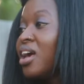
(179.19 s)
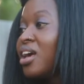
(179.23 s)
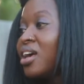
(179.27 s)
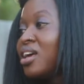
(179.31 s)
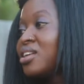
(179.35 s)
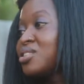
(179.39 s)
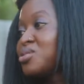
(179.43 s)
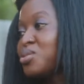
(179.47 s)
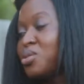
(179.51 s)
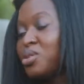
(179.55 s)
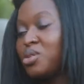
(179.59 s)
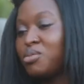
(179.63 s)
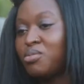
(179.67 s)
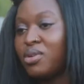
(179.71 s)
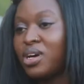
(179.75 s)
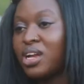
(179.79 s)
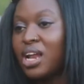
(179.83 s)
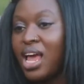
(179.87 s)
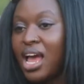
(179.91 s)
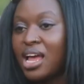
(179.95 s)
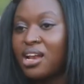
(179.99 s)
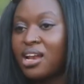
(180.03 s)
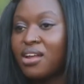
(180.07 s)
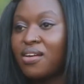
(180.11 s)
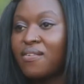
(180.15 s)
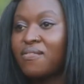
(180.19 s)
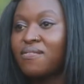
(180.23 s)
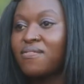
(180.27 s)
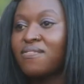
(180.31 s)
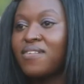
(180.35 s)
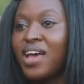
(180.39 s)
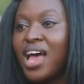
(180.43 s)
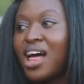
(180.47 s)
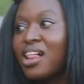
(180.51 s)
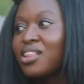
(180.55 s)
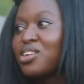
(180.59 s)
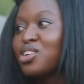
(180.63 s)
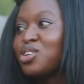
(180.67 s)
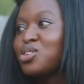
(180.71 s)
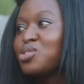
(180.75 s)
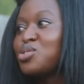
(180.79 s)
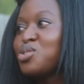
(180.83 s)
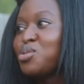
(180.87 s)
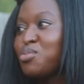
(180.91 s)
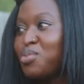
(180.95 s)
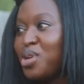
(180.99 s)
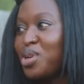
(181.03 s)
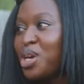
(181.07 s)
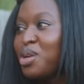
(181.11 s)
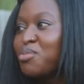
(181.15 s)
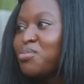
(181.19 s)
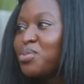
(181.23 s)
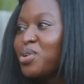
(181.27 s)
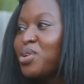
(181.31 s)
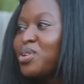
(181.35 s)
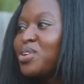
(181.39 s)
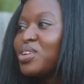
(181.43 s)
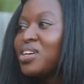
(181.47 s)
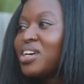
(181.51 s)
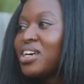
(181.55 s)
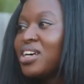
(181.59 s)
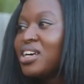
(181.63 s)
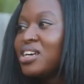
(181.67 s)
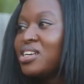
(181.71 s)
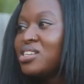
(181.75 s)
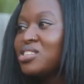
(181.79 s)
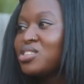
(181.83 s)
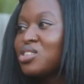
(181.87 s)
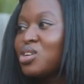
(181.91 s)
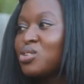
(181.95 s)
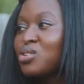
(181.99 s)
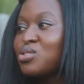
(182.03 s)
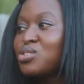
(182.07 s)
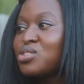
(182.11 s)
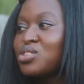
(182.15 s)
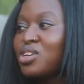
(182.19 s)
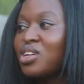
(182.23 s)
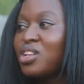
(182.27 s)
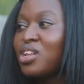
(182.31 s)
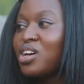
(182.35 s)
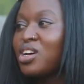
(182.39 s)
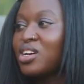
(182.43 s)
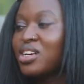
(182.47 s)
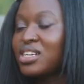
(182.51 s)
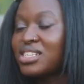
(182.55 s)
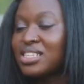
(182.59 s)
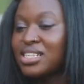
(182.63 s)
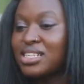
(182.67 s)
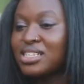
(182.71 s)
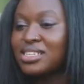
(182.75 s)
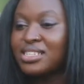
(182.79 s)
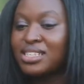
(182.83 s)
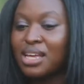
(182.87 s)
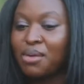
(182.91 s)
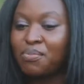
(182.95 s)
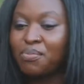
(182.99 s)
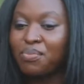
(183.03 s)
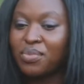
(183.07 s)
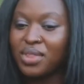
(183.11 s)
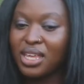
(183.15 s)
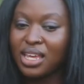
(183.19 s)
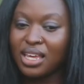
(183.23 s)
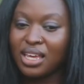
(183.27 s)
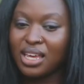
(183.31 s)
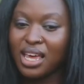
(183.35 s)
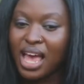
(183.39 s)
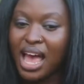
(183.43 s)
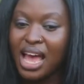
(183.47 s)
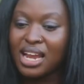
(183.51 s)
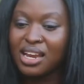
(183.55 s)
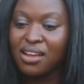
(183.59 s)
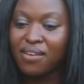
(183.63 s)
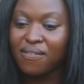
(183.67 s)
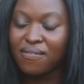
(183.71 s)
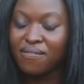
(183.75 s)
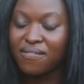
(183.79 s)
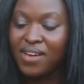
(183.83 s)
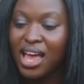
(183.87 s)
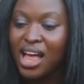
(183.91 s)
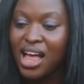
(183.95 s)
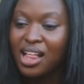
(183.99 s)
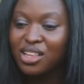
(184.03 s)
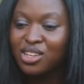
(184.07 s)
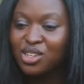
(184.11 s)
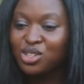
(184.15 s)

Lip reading: It's all about adding value to people. So long as it's something adding value